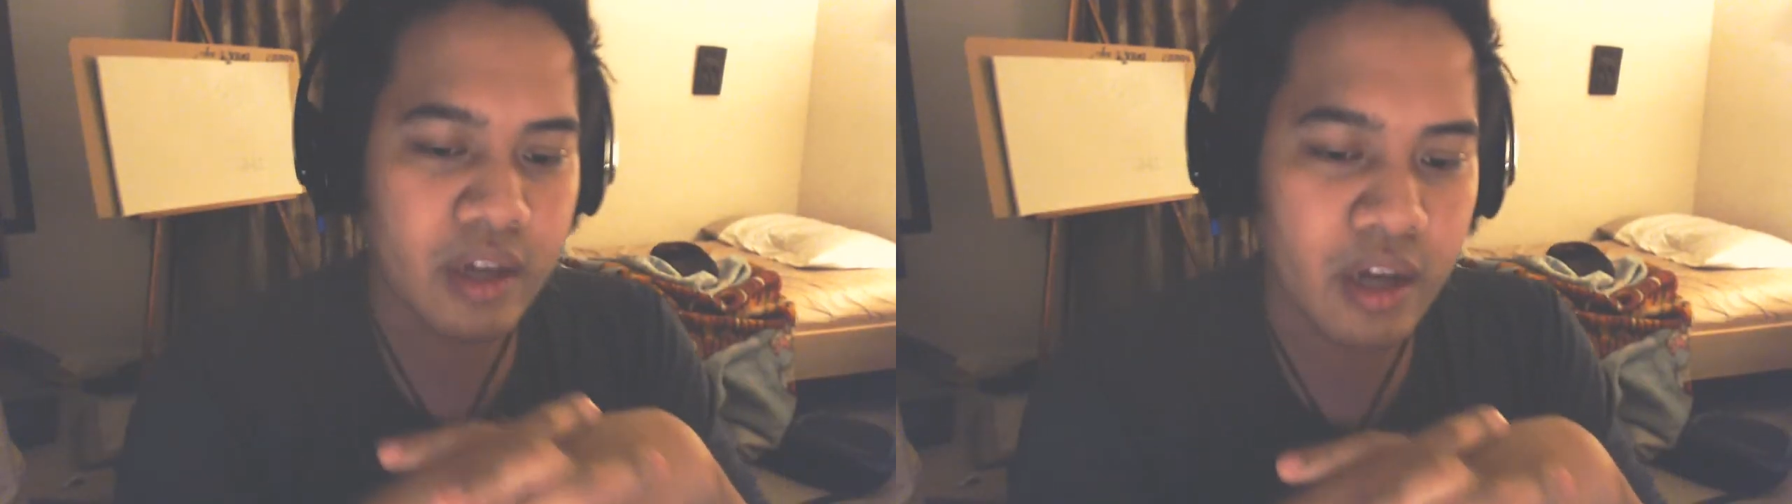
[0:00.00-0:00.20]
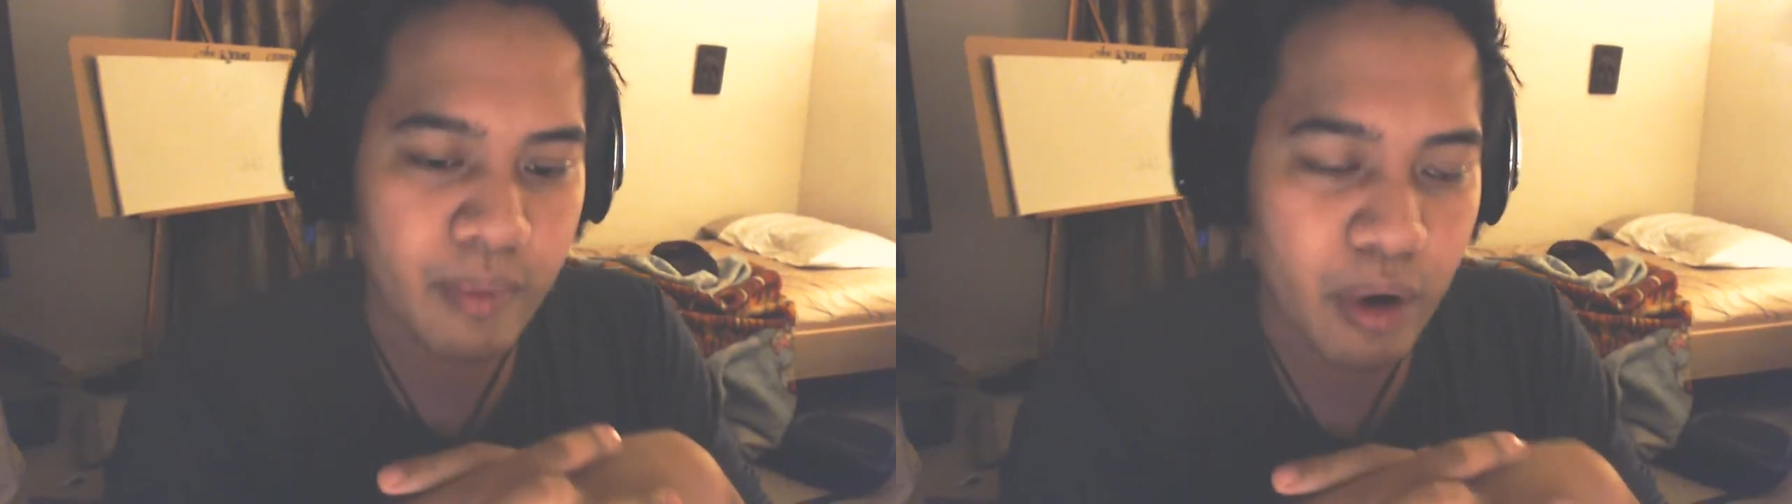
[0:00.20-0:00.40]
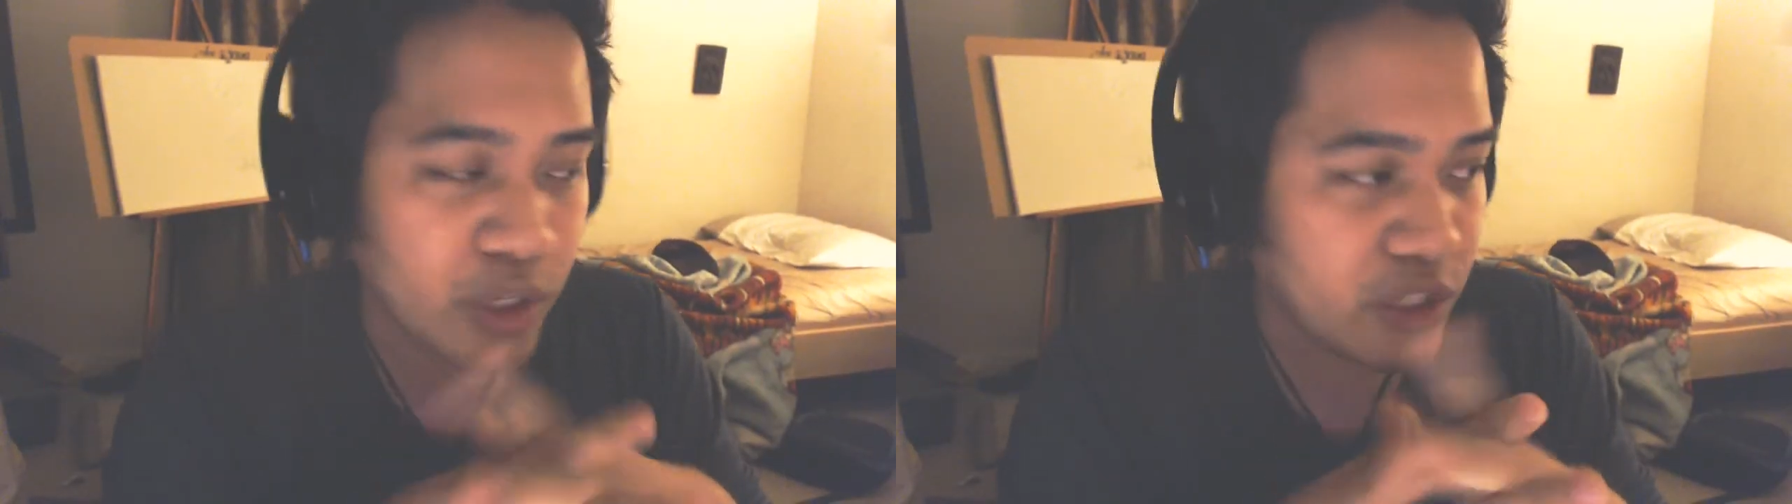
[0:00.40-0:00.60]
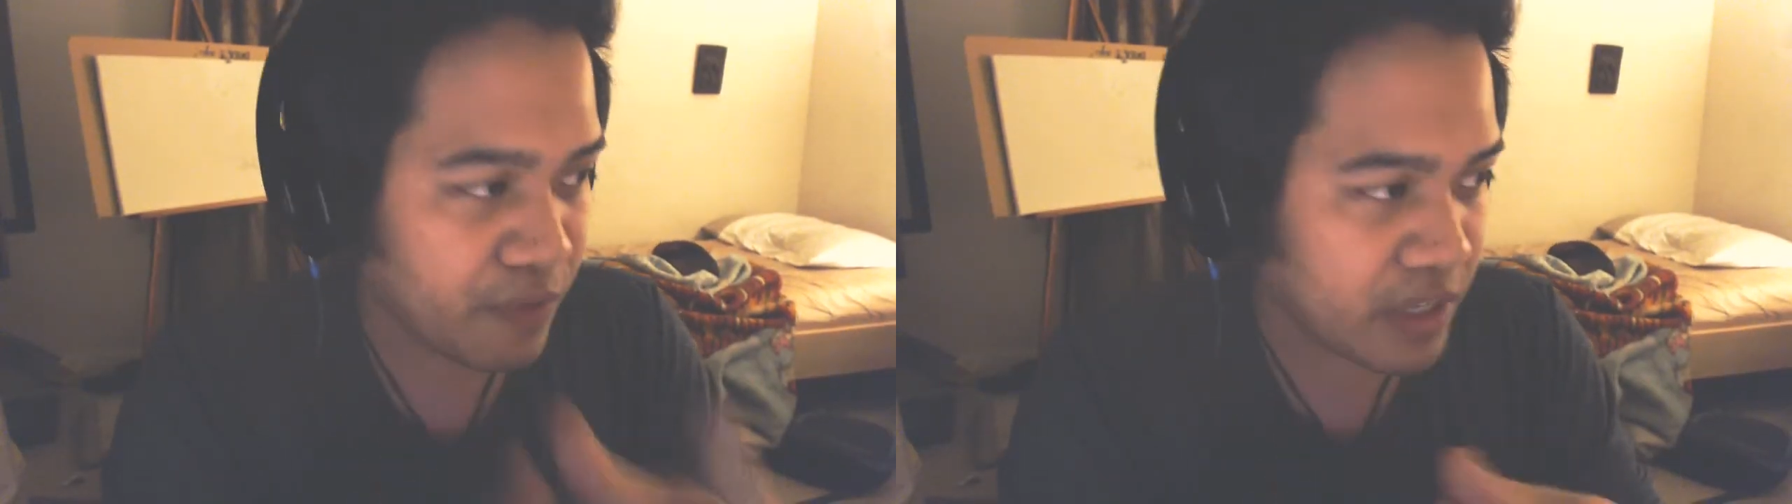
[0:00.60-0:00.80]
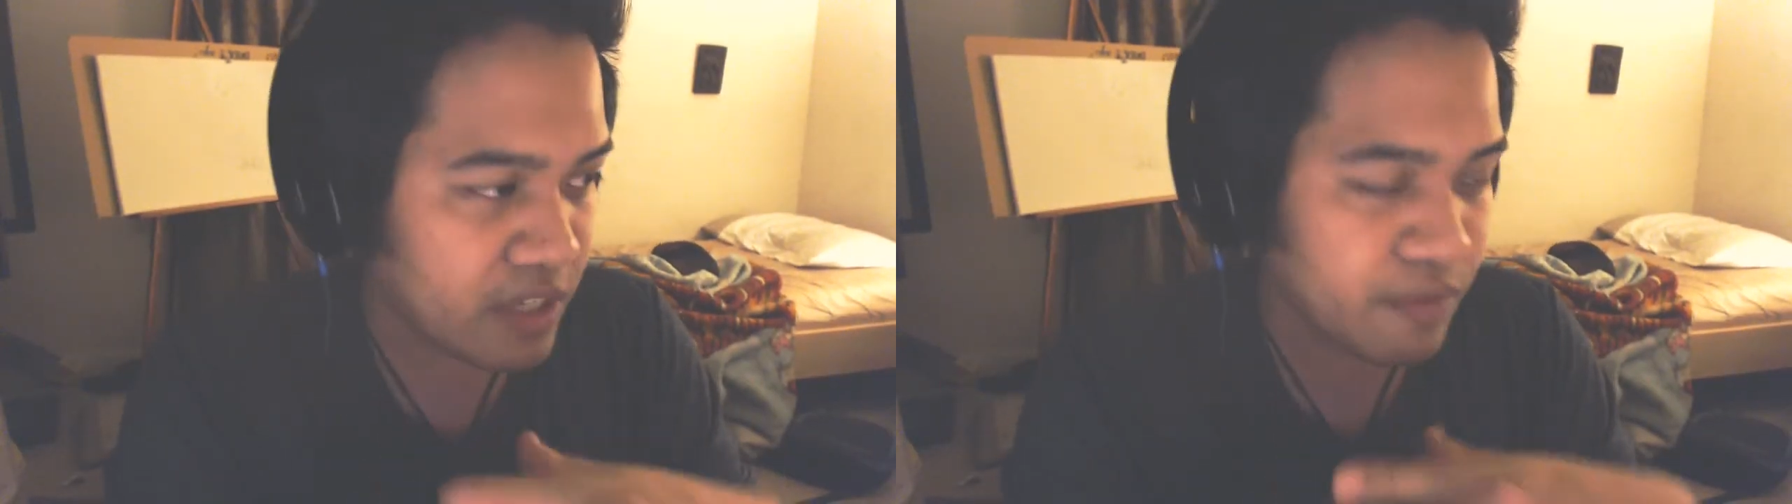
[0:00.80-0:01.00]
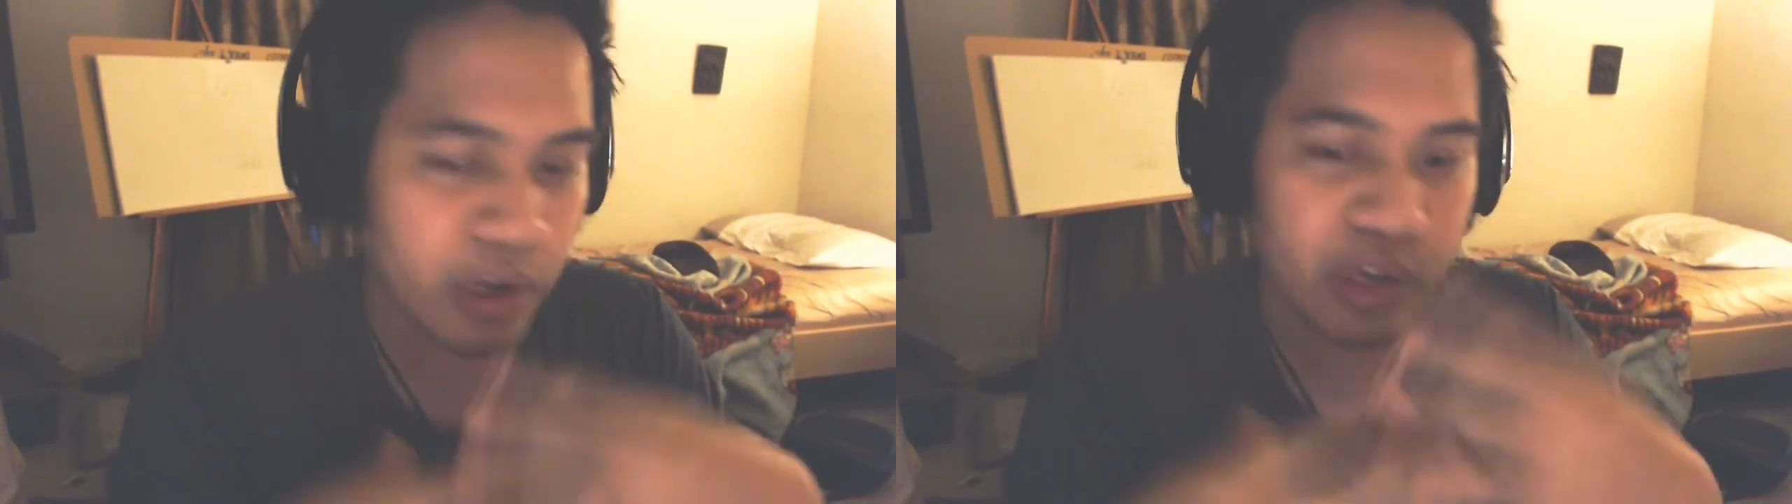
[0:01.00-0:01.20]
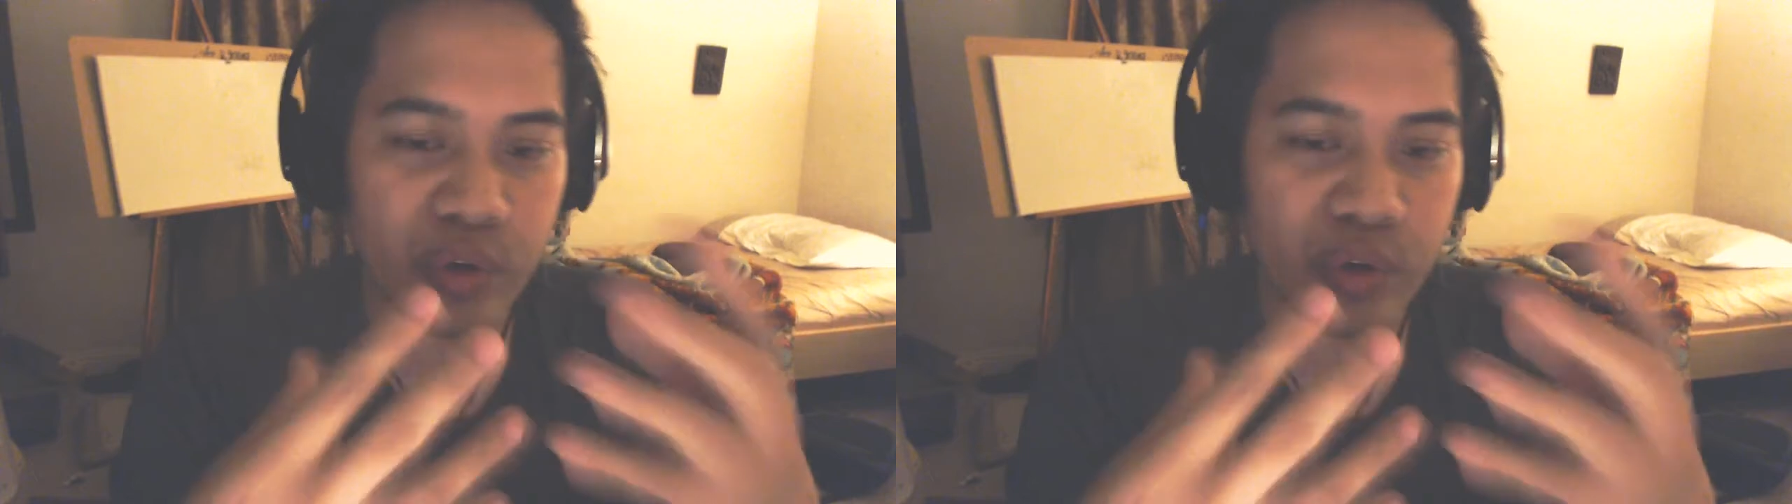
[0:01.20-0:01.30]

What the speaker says: Are you defensive? Are you